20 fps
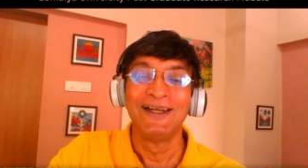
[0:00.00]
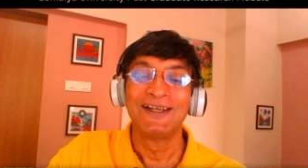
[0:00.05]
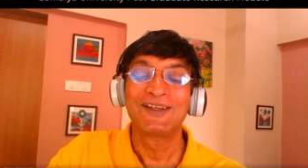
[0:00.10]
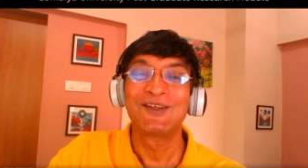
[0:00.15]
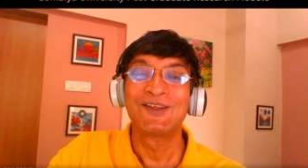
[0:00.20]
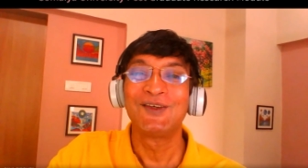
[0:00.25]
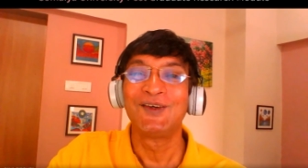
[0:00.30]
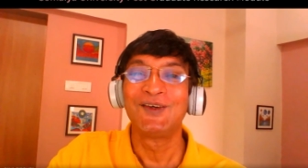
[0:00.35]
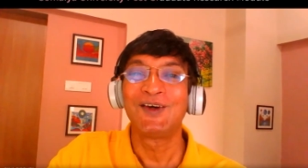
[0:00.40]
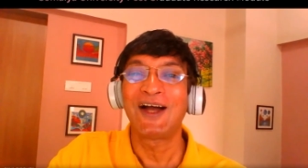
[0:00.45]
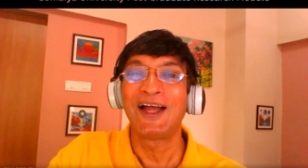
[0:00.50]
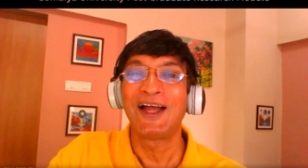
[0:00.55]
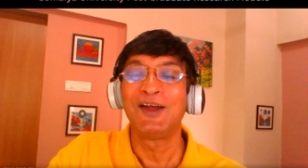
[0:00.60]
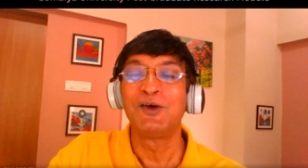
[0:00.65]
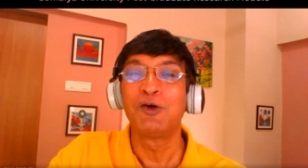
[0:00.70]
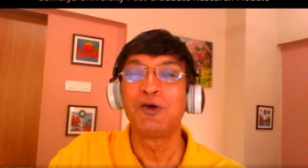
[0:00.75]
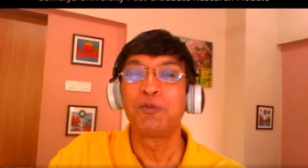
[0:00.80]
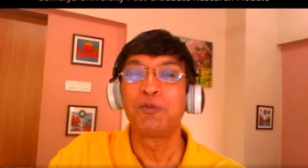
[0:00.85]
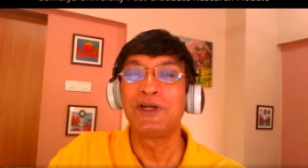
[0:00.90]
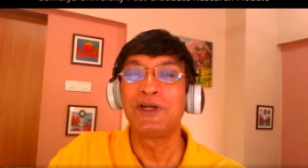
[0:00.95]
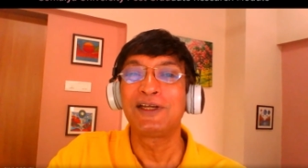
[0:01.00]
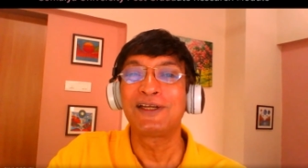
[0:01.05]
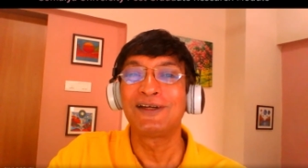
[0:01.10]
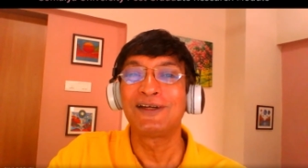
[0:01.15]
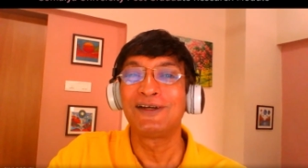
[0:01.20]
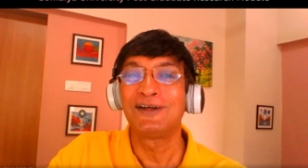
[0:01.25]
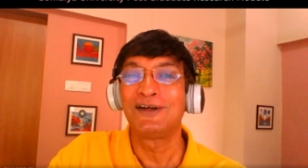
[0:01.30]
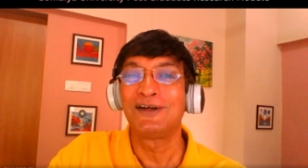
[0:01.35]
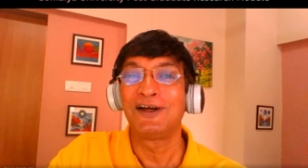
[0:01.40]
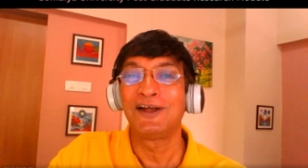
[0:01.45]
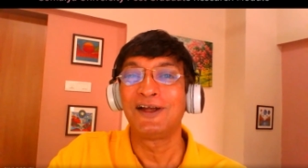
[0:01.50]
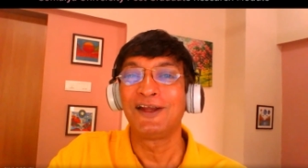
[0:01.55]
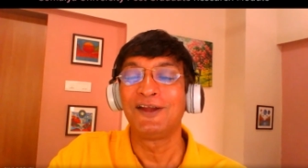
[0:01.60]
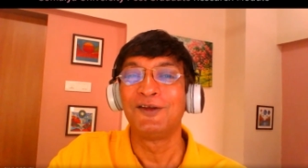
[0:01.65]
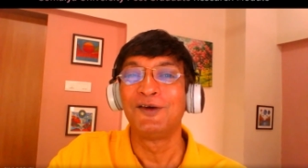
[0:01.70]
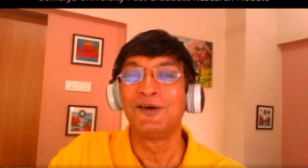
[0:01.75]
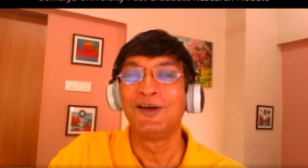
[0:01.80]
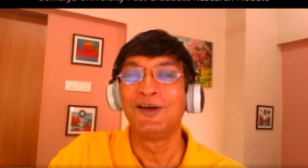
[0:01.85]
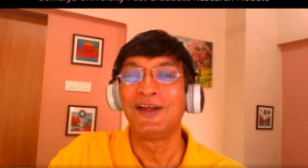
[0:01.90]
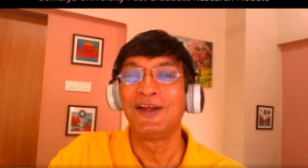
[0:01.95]
So I hope it
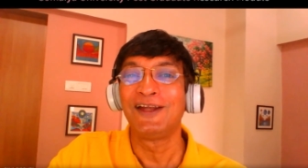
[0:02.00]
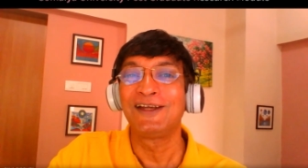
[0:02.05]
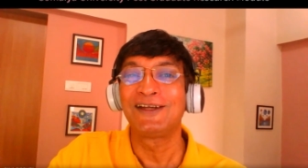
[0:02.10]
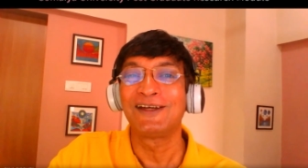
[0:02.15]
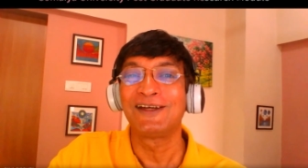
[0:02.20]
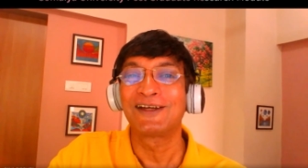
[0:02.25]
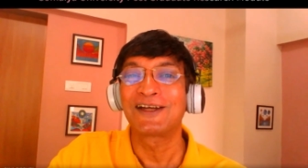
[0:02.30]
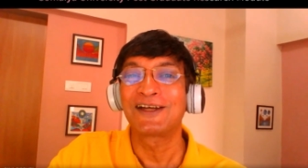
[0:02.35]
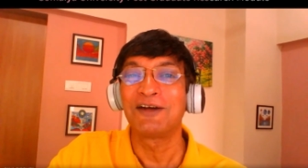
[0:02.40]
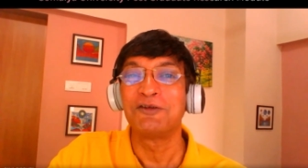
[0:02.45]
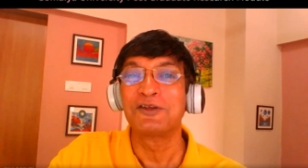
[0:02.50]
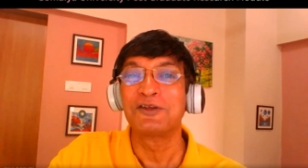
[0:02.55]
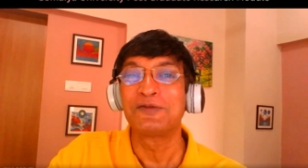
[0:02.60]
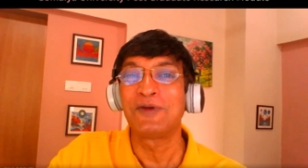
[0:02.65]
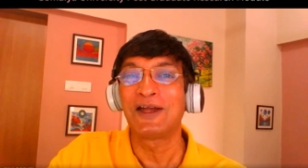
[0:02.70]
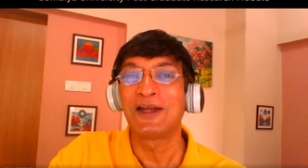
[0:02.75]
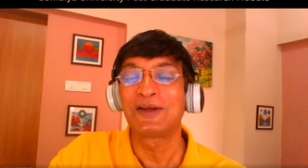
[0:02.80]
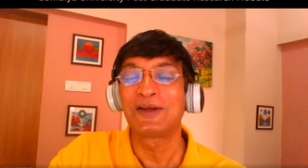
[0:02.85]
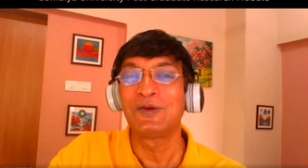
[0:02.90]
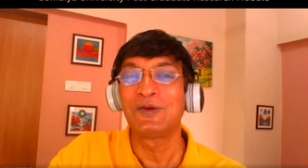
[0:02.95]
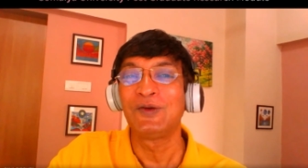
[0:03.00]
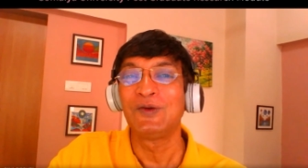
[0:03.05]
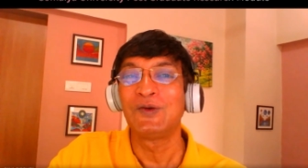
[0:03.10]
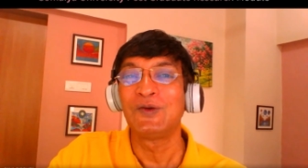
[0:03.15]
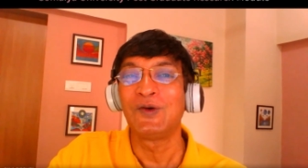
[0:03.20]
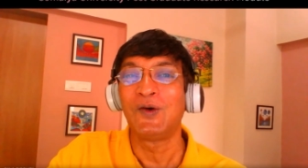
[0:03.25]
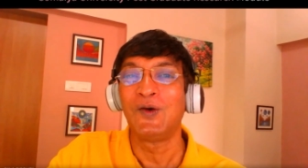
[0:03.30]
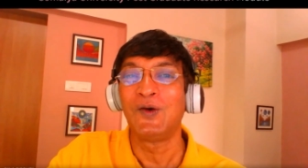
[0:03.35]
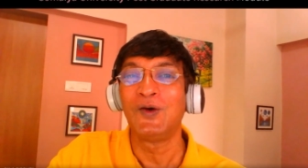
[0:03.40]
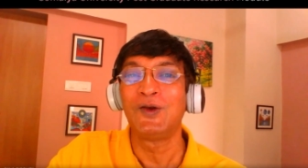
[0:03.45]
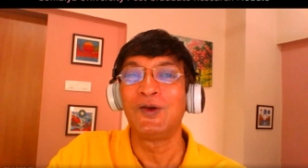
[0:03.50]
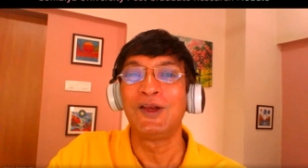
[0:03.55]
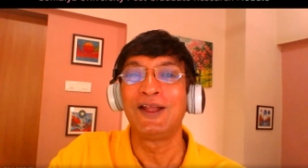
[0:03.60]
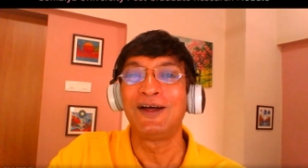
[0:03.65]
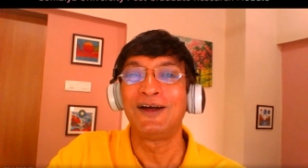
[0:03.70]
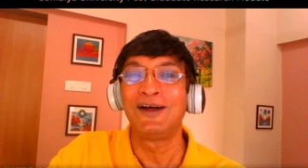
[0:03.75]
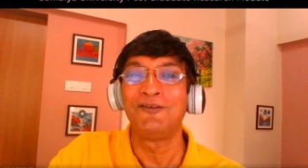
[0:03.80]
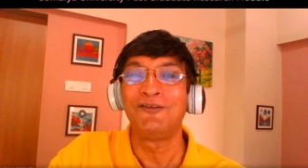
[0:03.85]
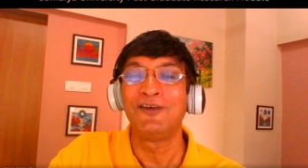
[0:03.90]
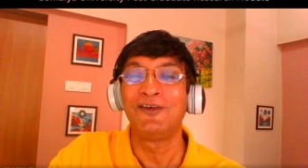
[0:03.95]
it comes back to you all
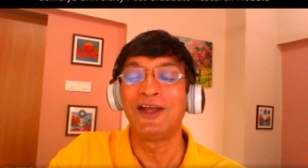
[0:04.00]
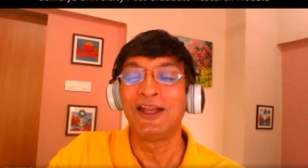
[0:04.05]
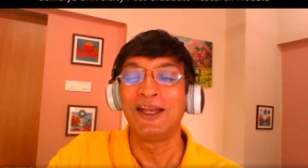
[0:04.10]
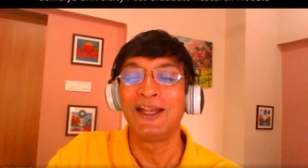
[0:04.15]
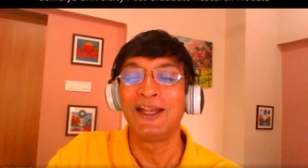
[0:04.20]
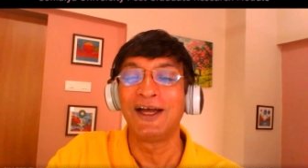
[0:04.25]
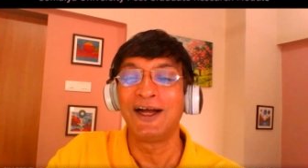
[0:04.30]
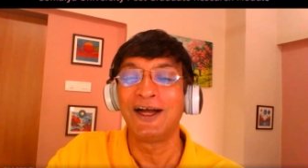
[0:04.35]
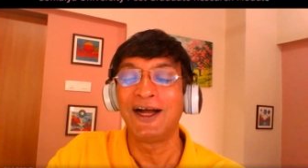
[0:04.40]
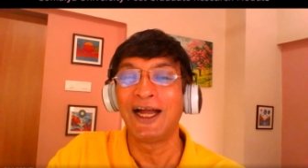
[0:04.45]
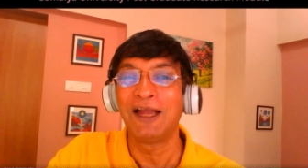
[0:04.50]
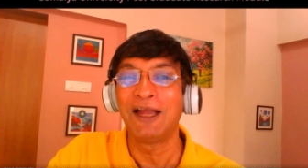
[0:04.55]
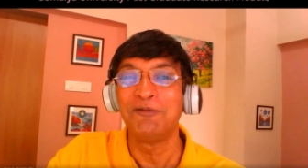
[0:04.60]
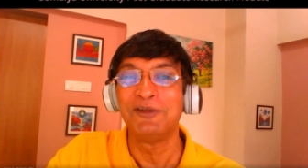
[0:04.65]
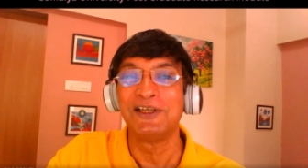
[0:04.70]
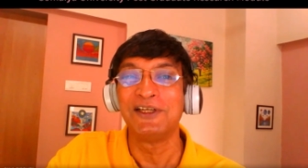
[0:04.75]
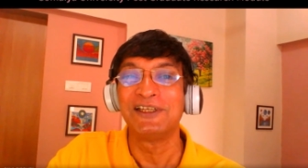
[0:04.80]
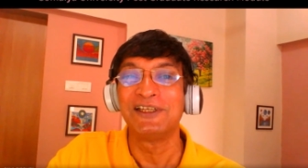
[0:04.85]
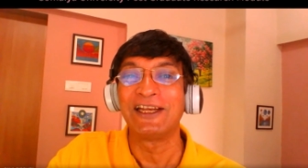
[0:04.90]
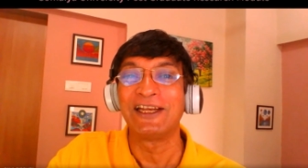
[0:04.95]
when I am just